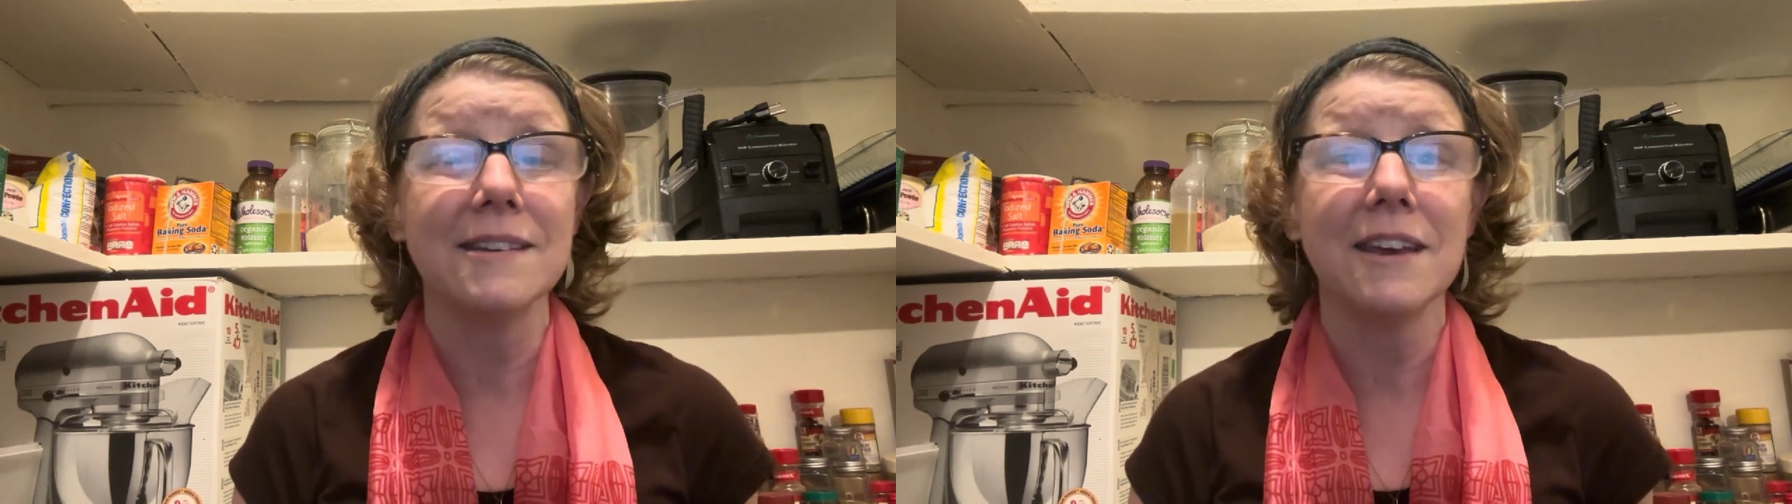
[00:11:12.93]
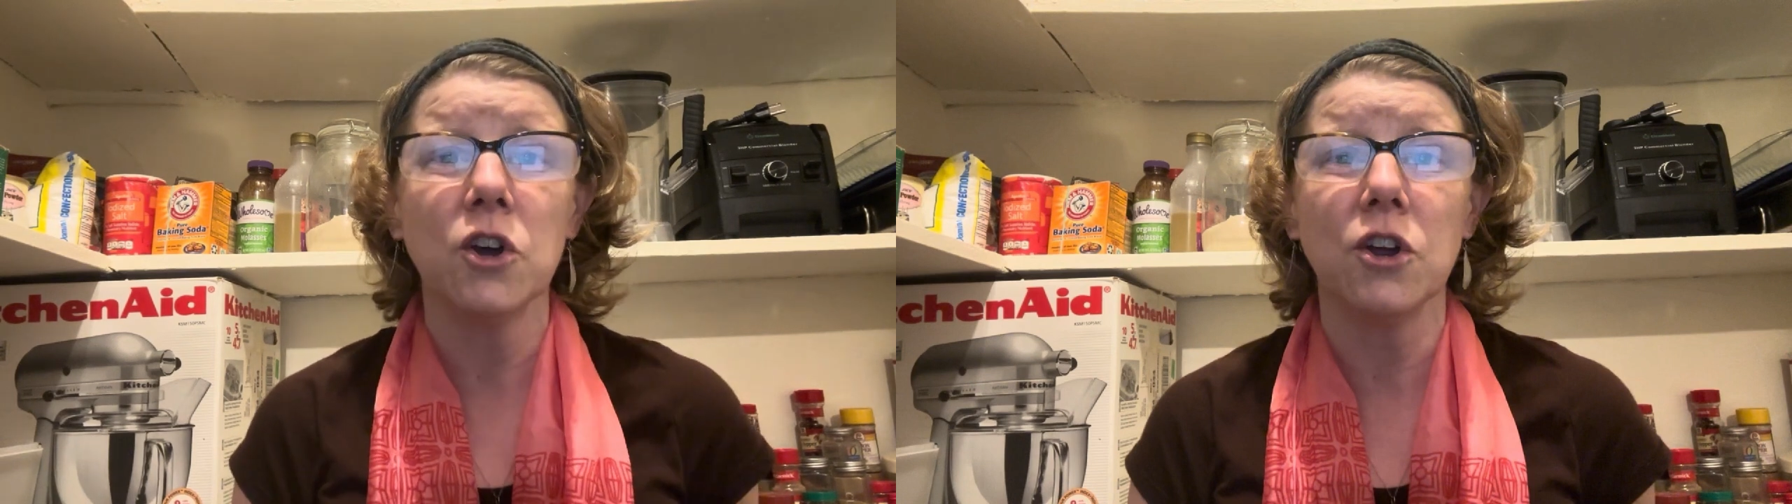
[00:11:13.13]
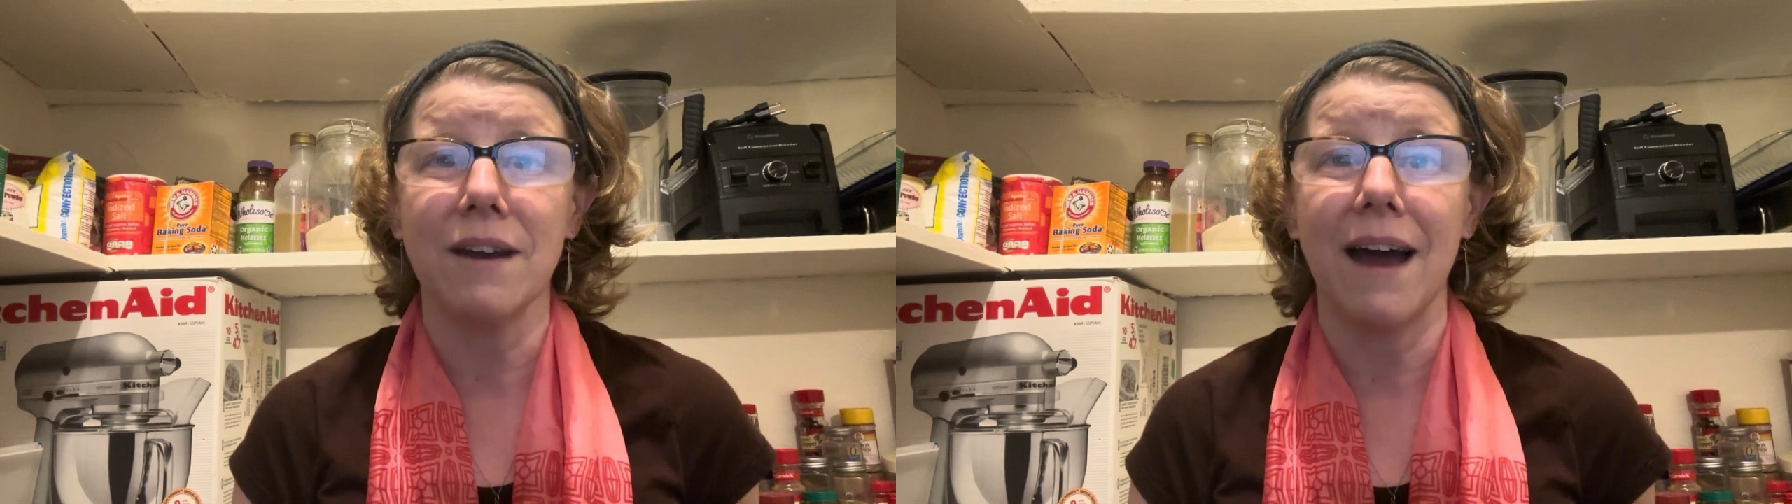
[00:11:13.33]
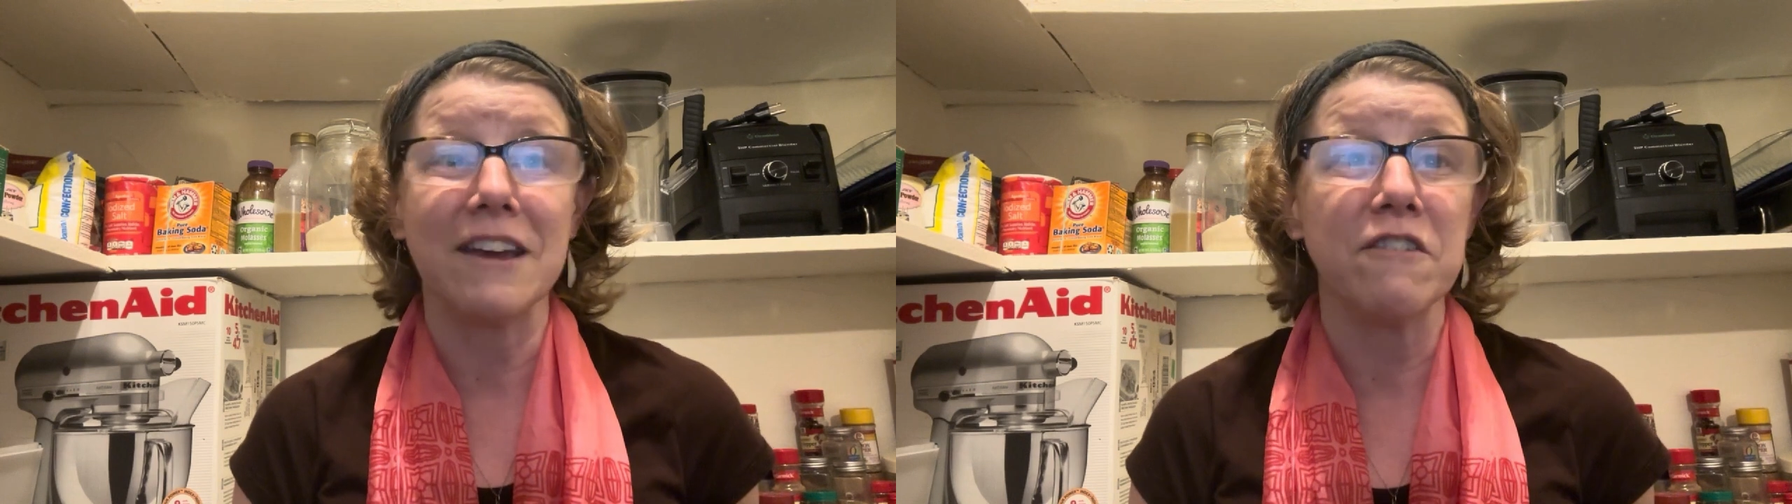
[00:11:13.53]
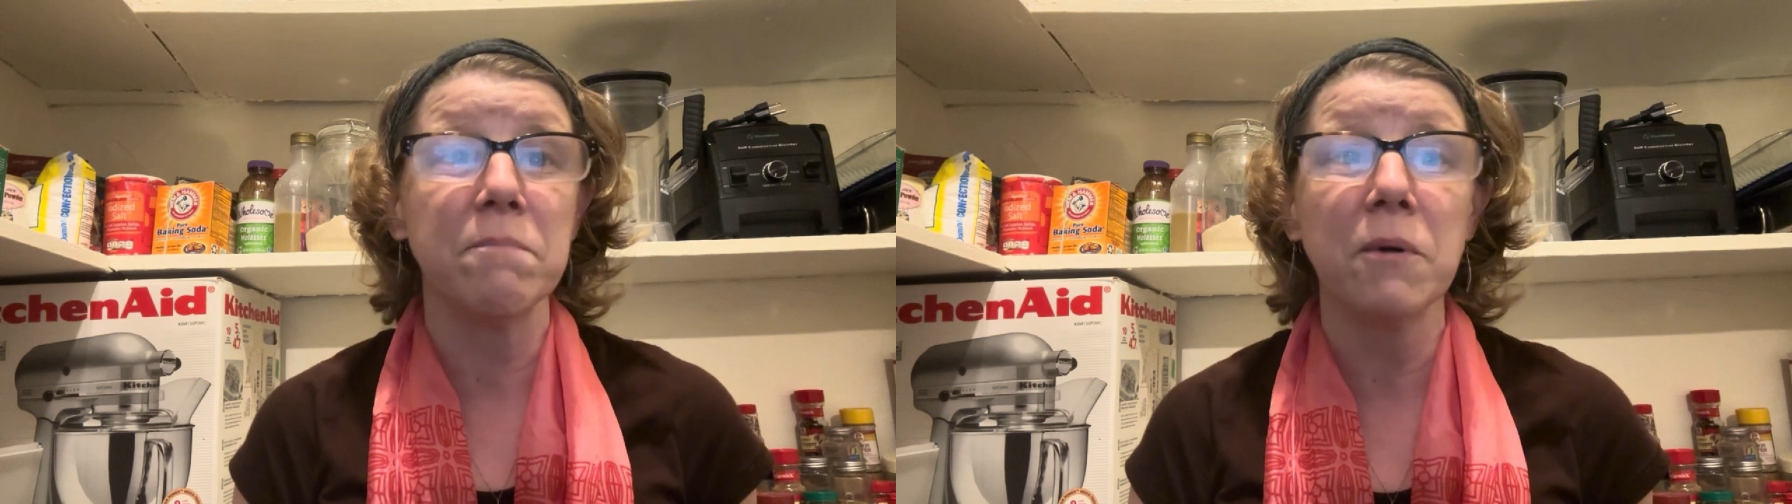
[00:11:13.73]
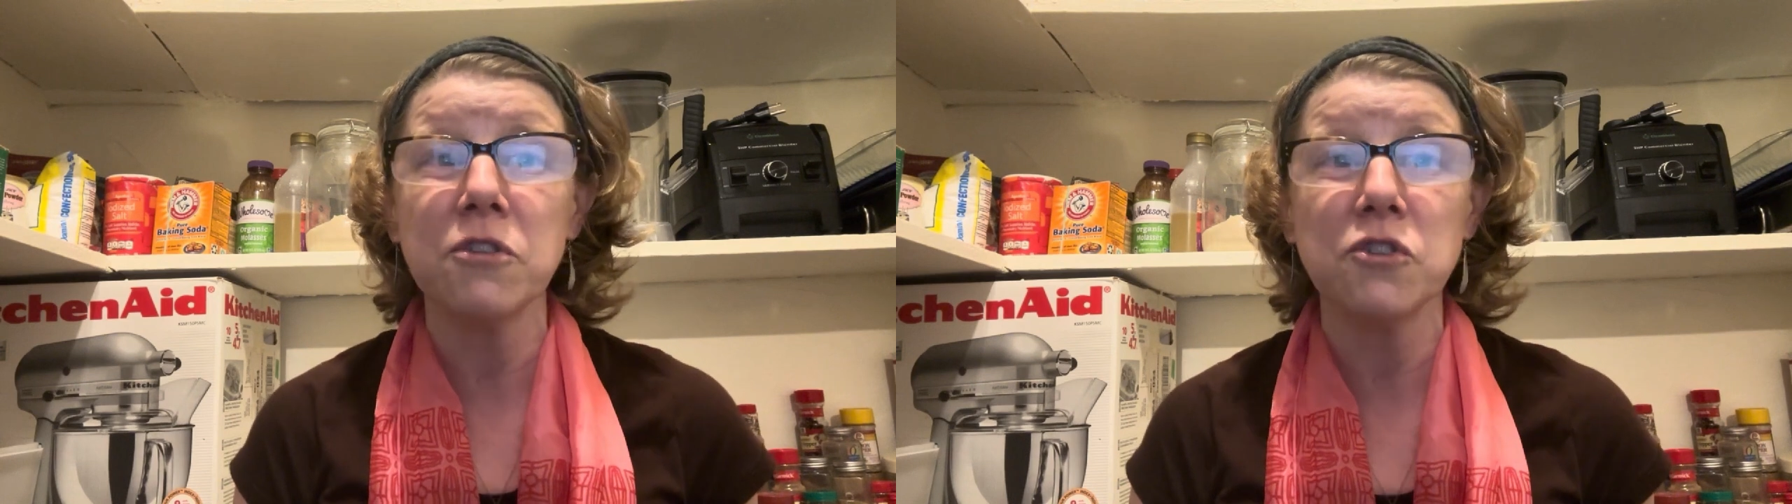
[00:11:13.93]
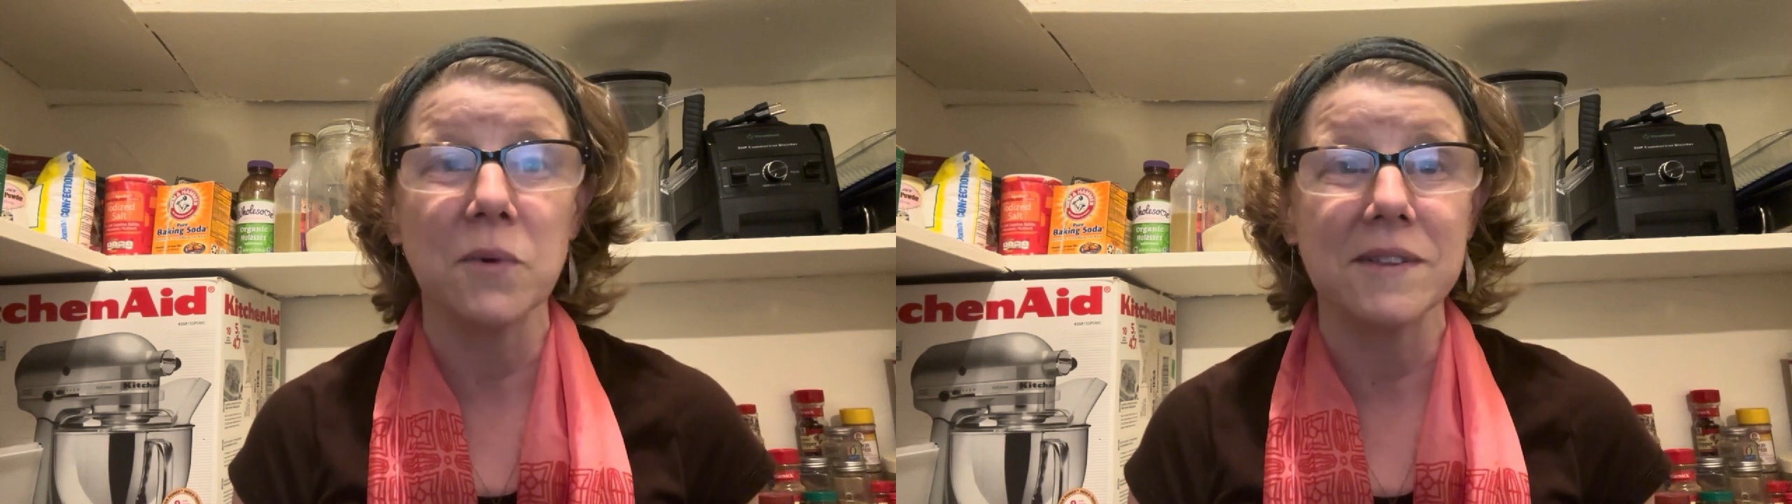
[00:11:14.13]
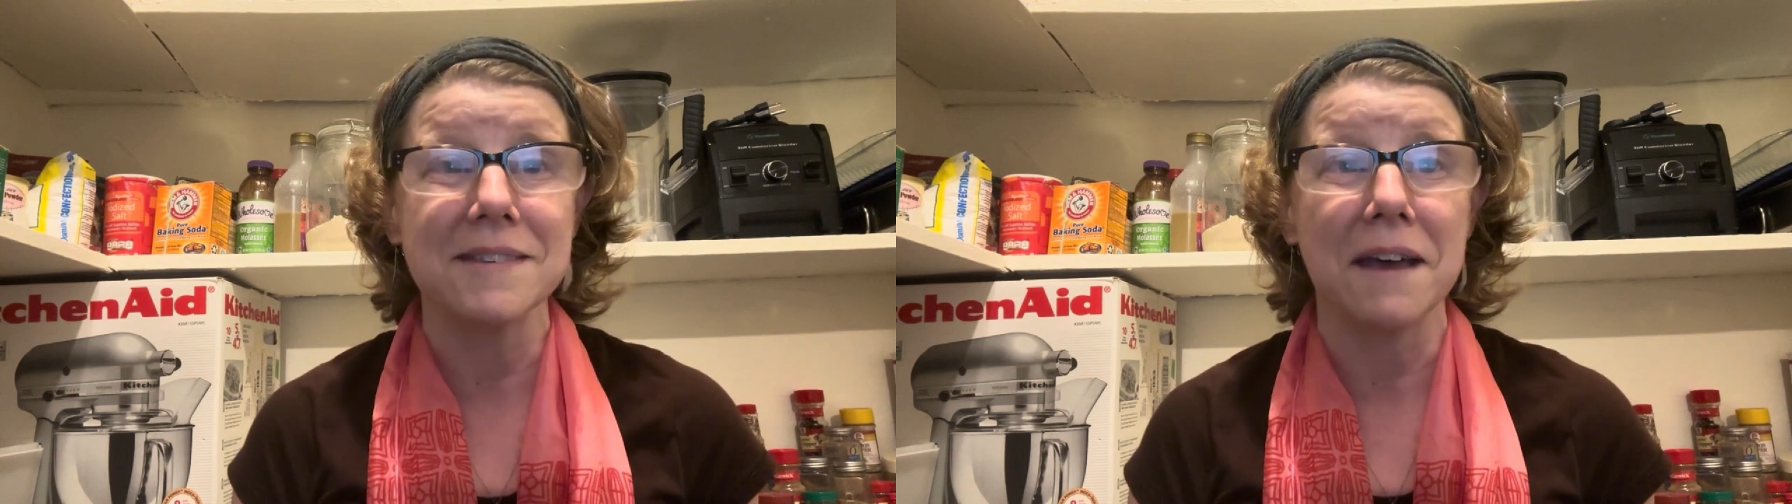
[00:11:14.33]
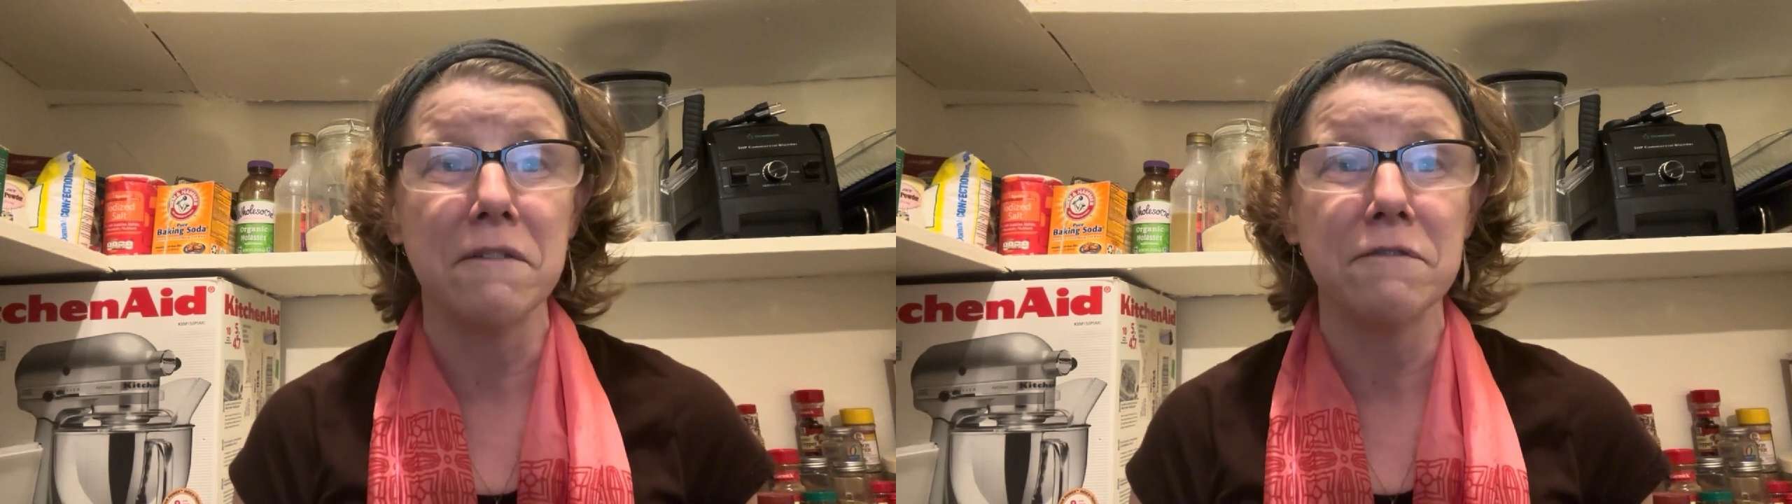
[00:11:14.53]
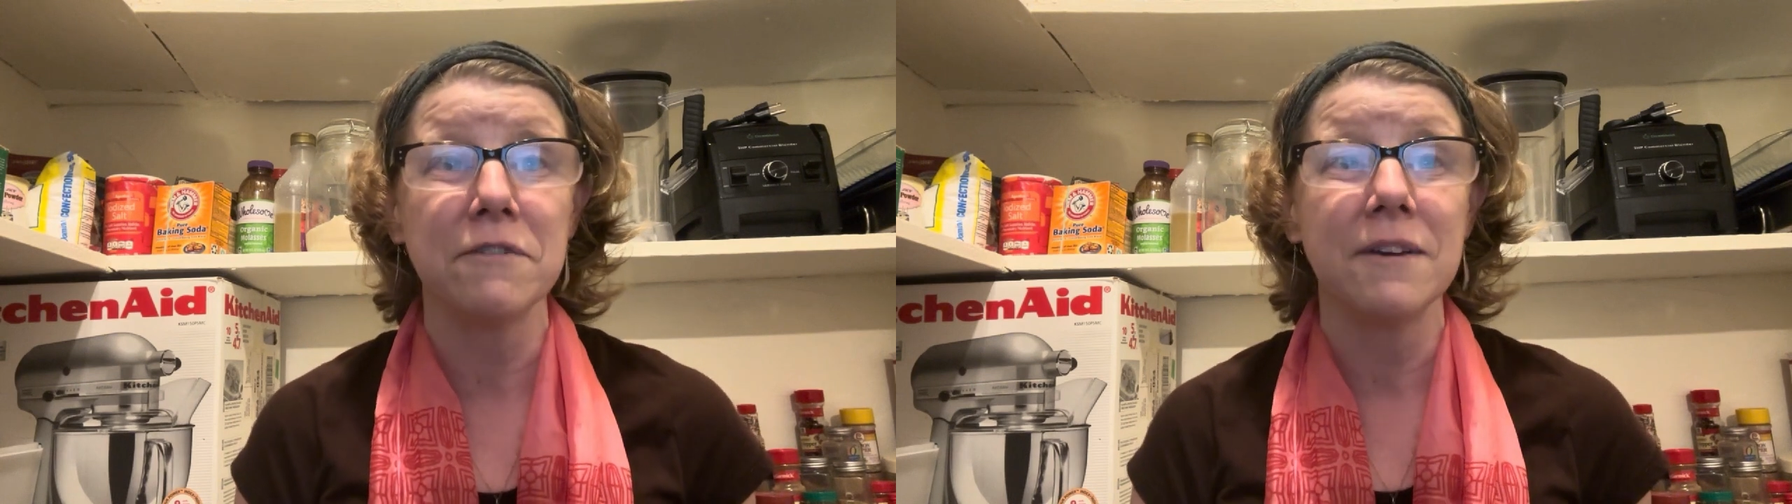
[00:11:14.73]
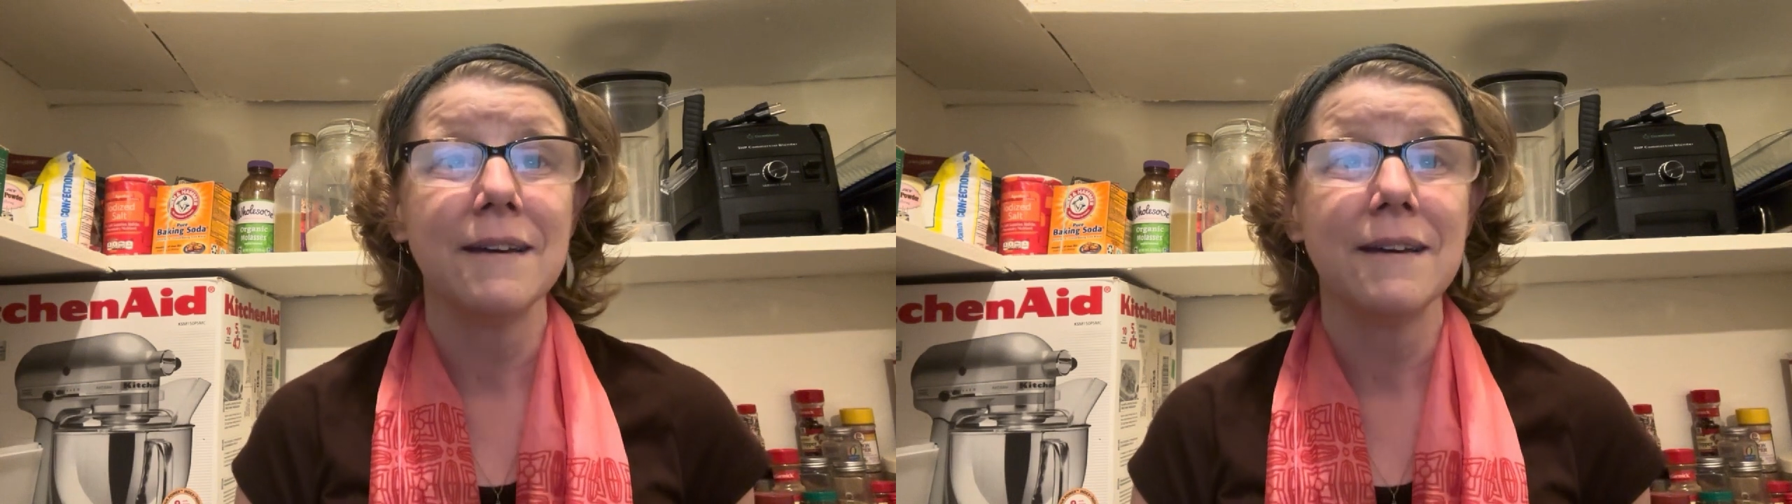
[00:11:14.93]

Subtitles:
It could not give birth to itself,